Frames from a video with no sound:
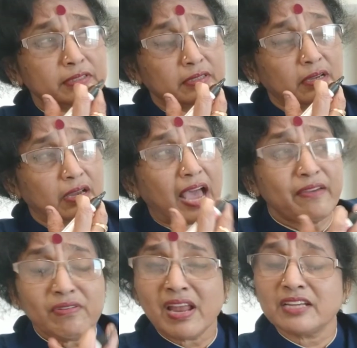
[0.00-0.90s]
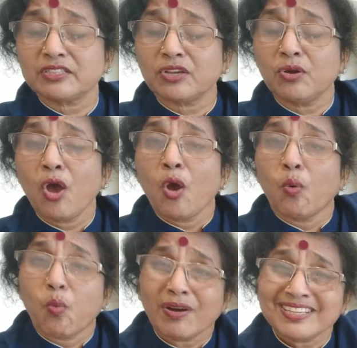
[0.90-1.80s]
I will ask you,
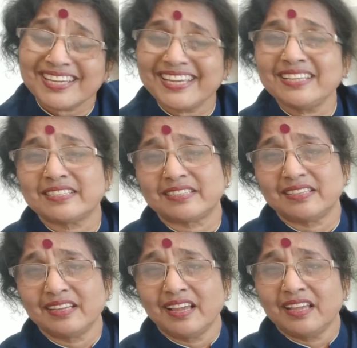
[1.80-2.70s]
what is